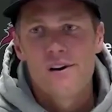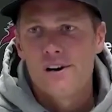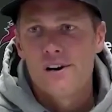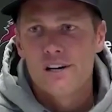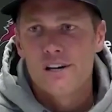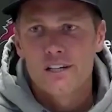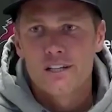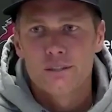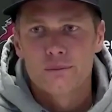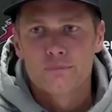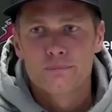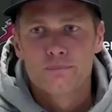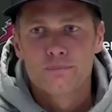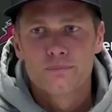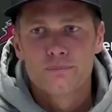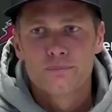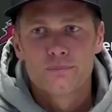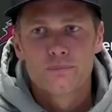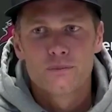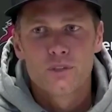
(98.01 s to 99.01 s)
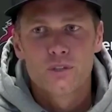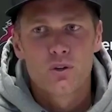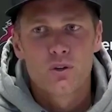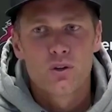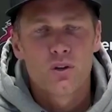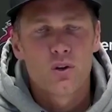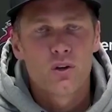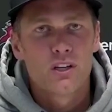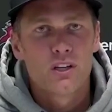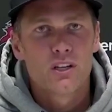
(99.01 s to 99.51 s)
um, you know,
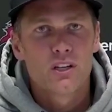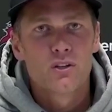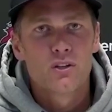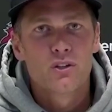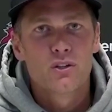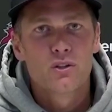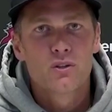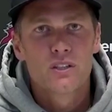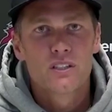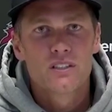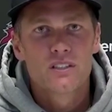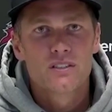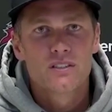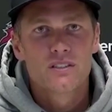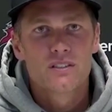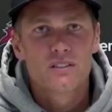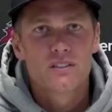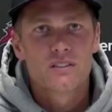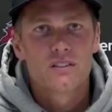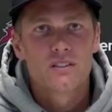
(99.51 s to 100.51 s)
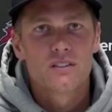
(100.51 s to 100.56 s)
the only thing you do is,